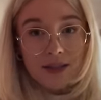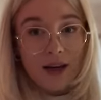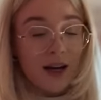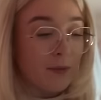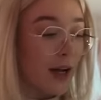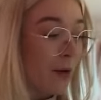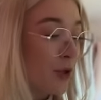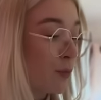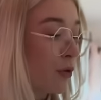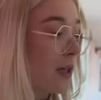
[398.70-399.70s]
time I
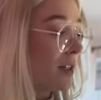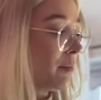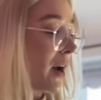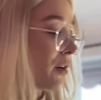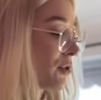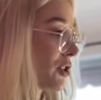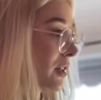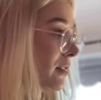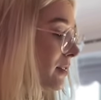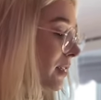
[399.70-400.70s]
was printing
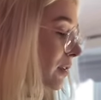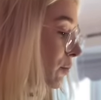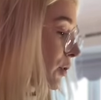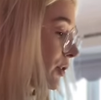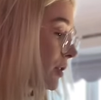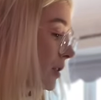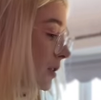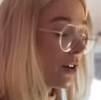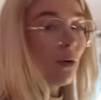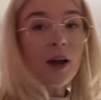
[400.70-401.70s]
pouches, it
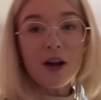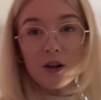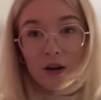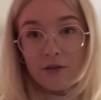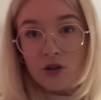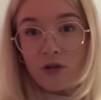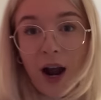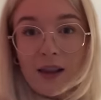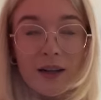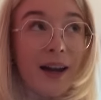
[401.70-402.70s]
was quite a lot of
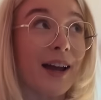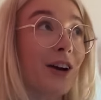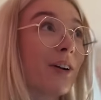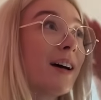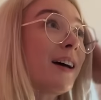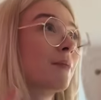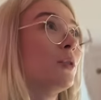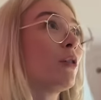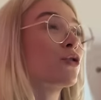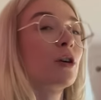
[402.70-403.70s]
trial and error.
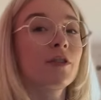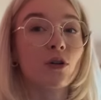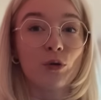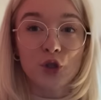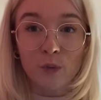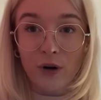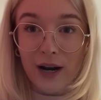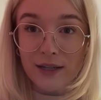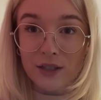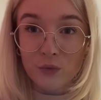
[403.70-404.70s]
Not sure if the auto
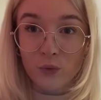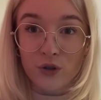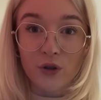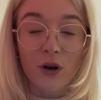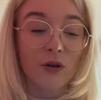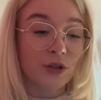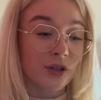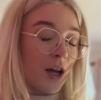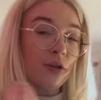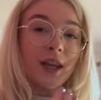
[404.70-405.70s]
press was not,
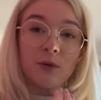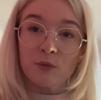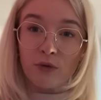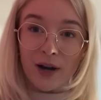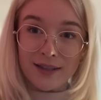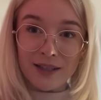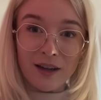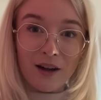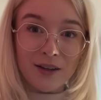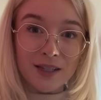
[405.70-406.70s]
I don't think it was pressing
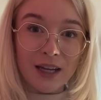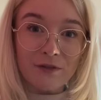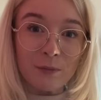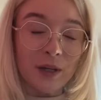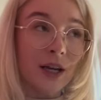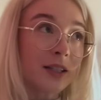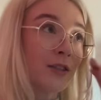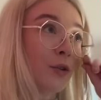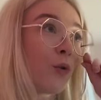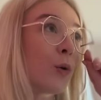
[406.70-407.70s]
hard enough. And because it's
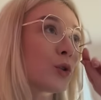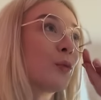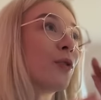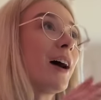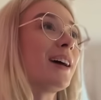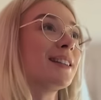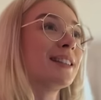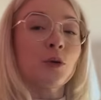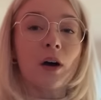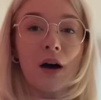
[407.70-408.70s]
an auto press,
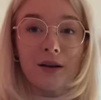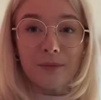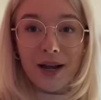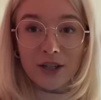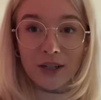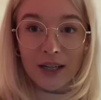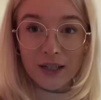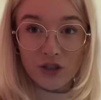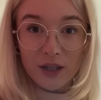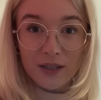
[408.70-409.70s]
you can't manually
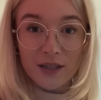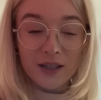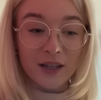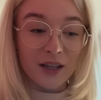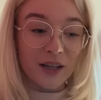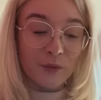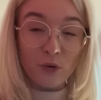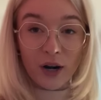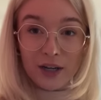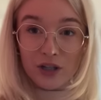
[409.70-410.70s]
adjust the
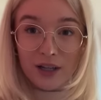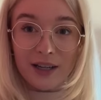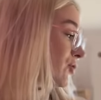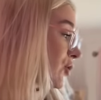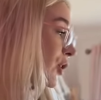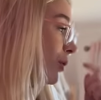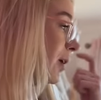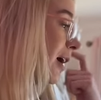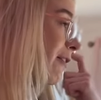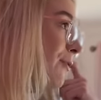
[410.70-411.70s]
pressure. So
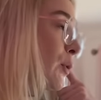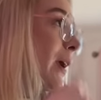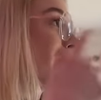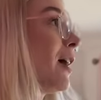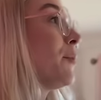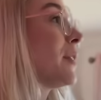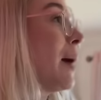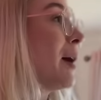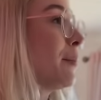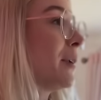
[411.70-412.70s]
I found a way around that
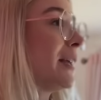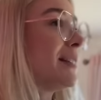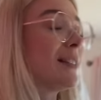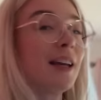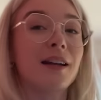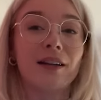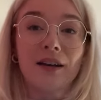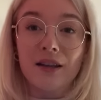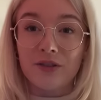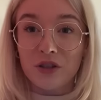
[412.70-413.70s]
by placing
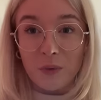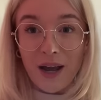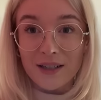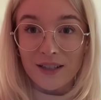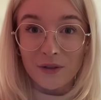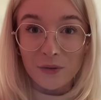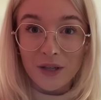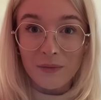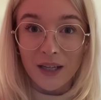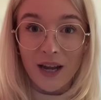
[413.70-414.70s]
another sweater or
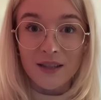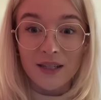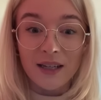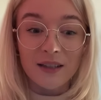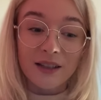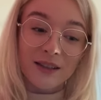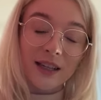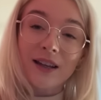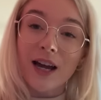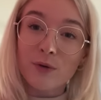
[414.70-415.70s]
something underneath the
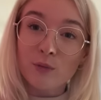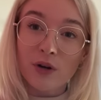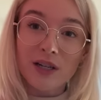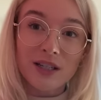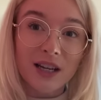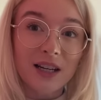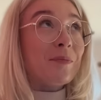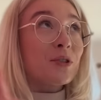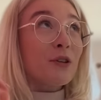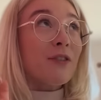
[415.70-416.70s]
thing that I was printing.
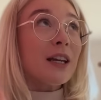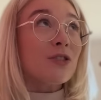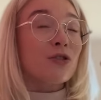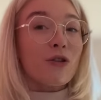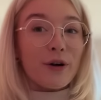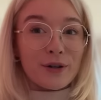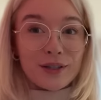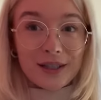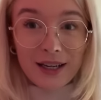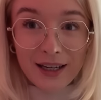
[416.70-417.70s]
So fingers crossed,
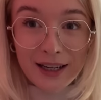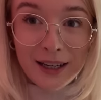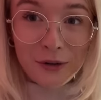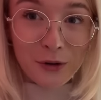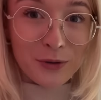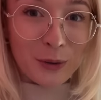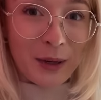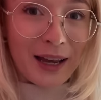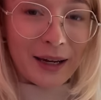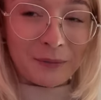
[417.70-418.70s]
it all goes to
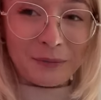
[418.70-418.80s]
plan.